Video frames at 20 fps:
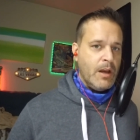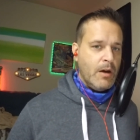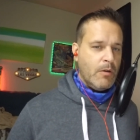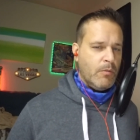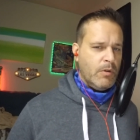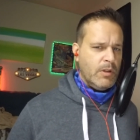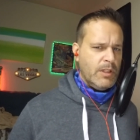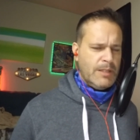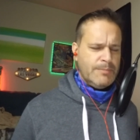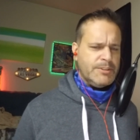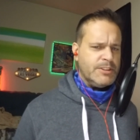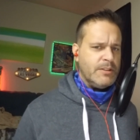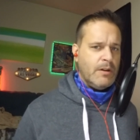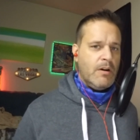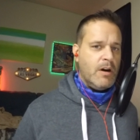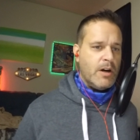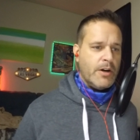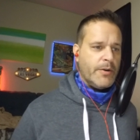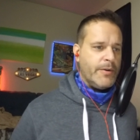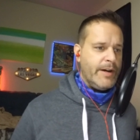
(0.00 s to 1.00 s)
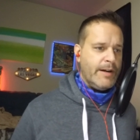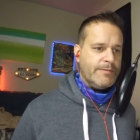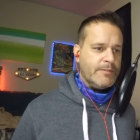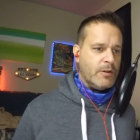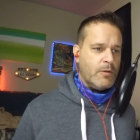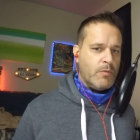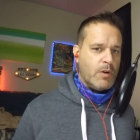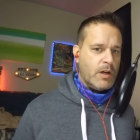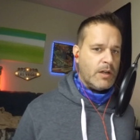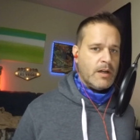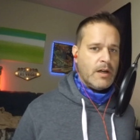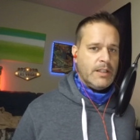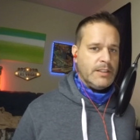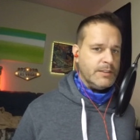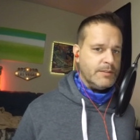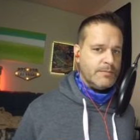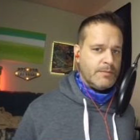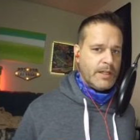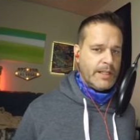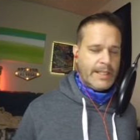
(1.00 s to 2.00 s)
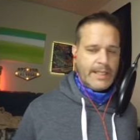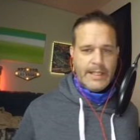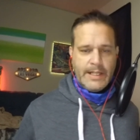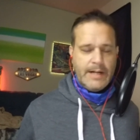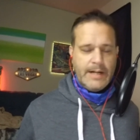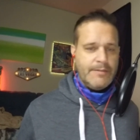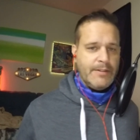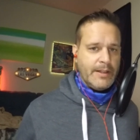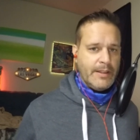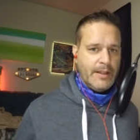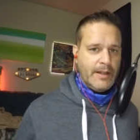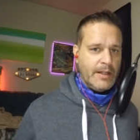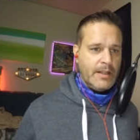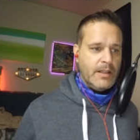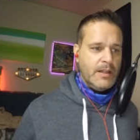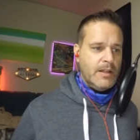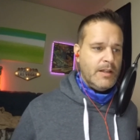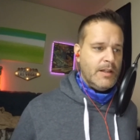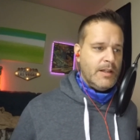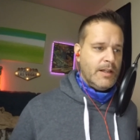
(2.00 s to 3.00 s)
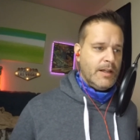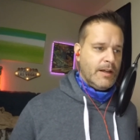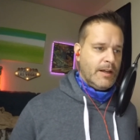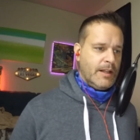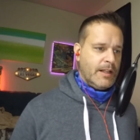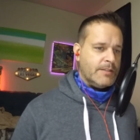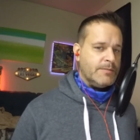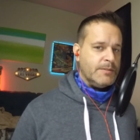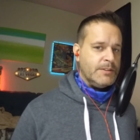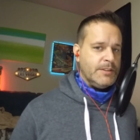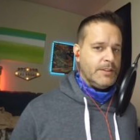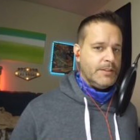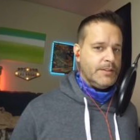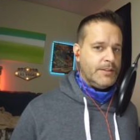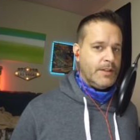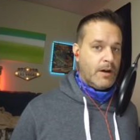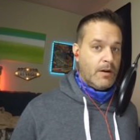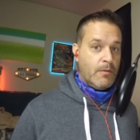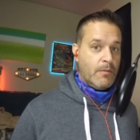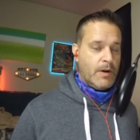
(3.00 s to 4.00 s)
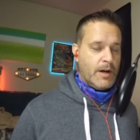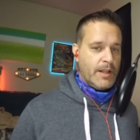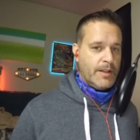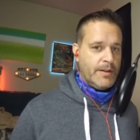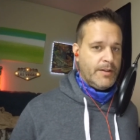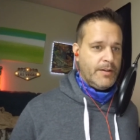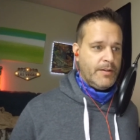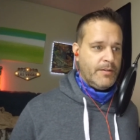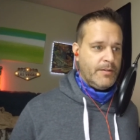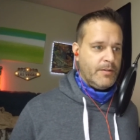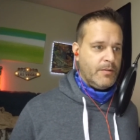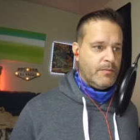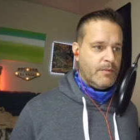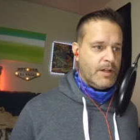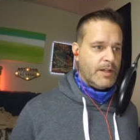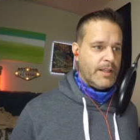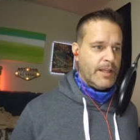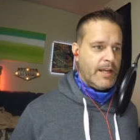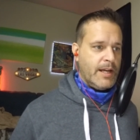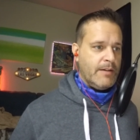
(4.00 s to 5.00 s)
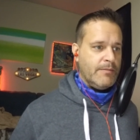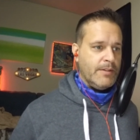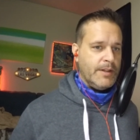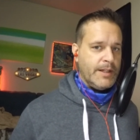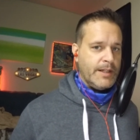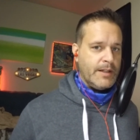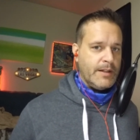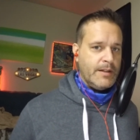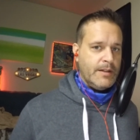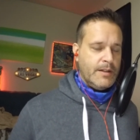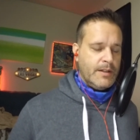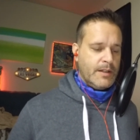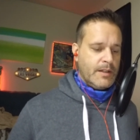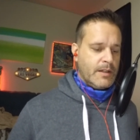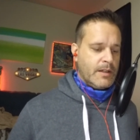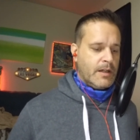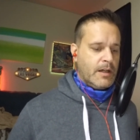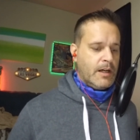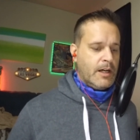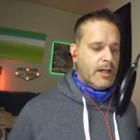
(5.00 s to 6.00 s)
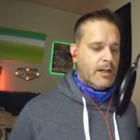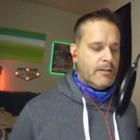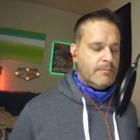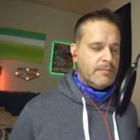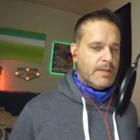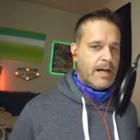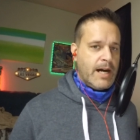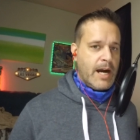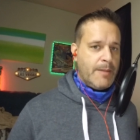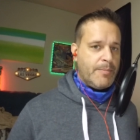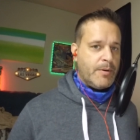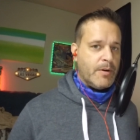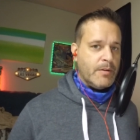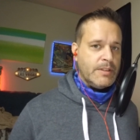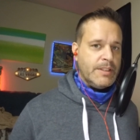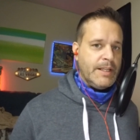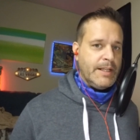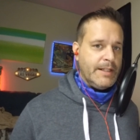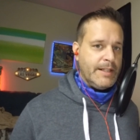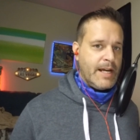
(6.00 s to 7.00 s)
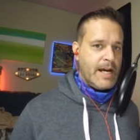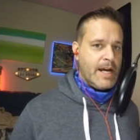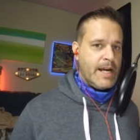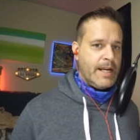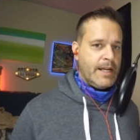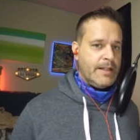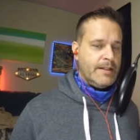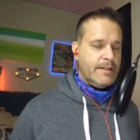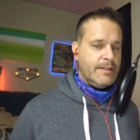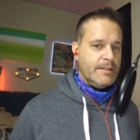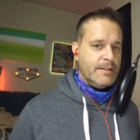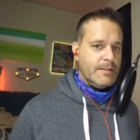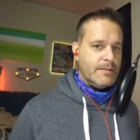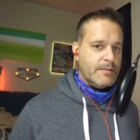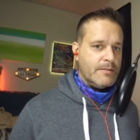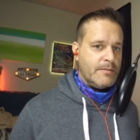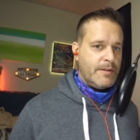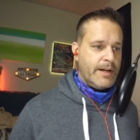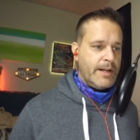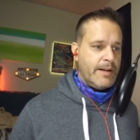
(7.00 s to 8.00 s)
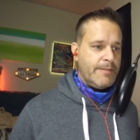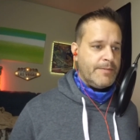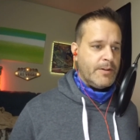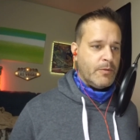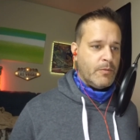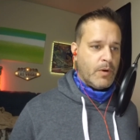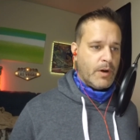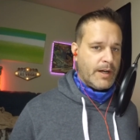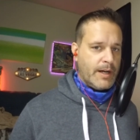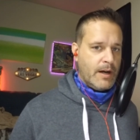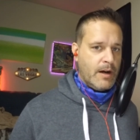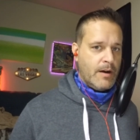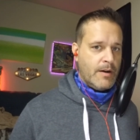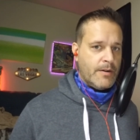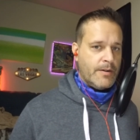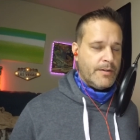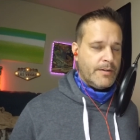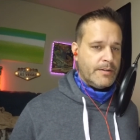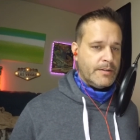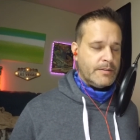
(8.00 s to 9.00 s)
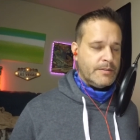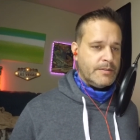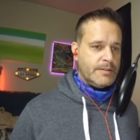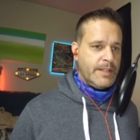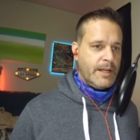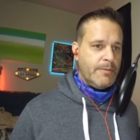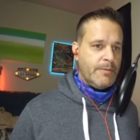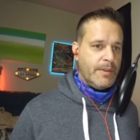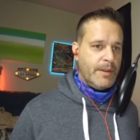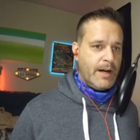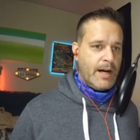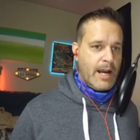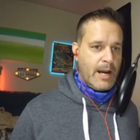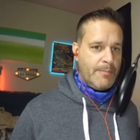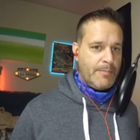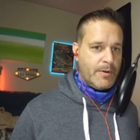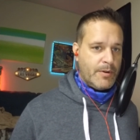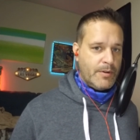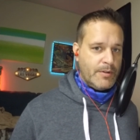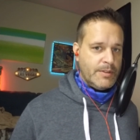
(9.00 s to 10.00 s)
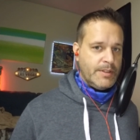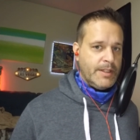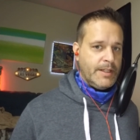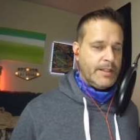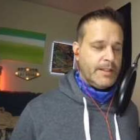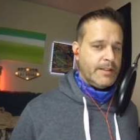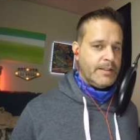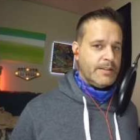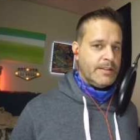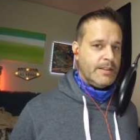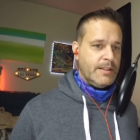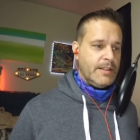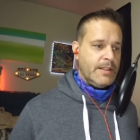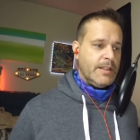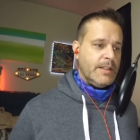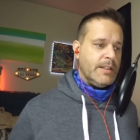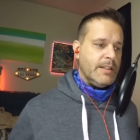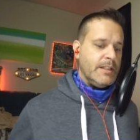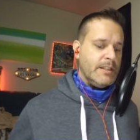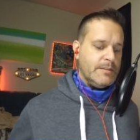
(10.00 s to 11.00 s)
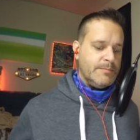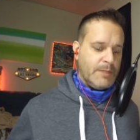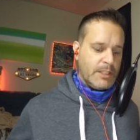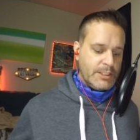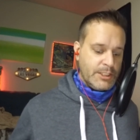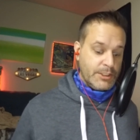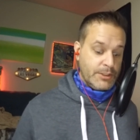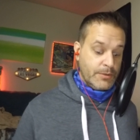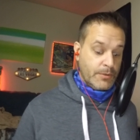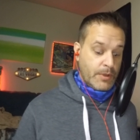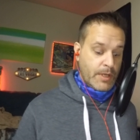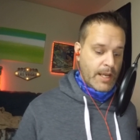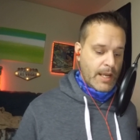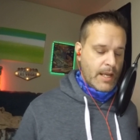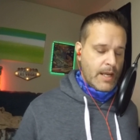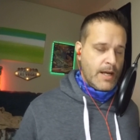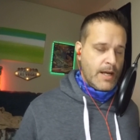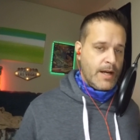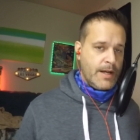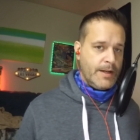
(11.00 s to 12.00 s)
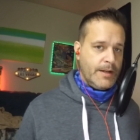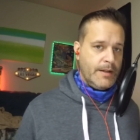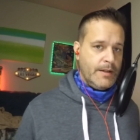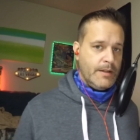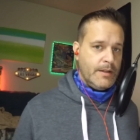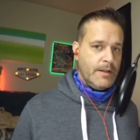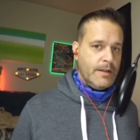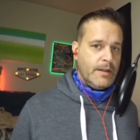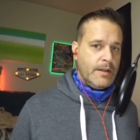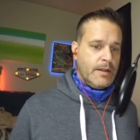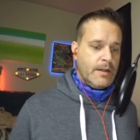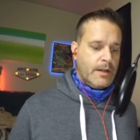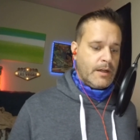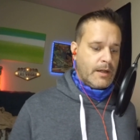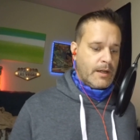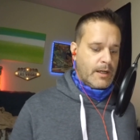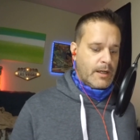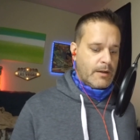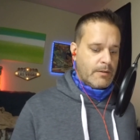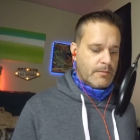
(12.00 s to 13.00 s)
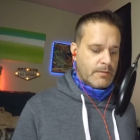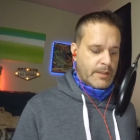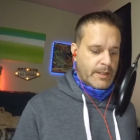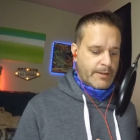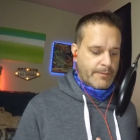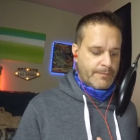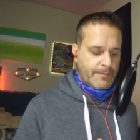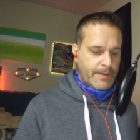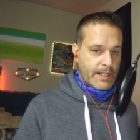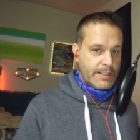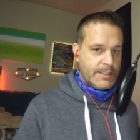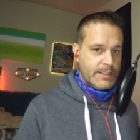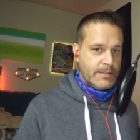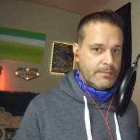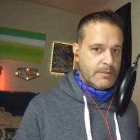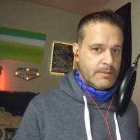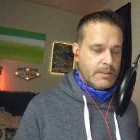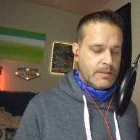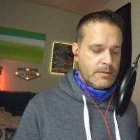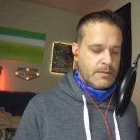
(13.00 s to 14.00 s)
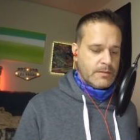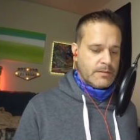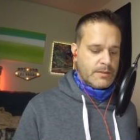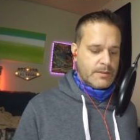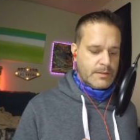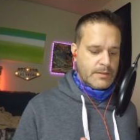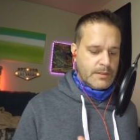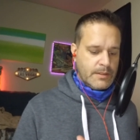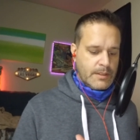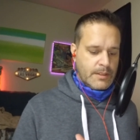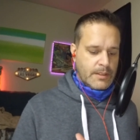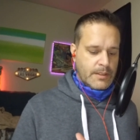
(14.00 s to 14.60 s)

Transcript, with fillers: well, I'm so hungry after a workout, I just want to eat everything. And that's what you don't want to do. You want to have like high protein diet right after you work out, or stay with the high protein as much as you can, like vegetables,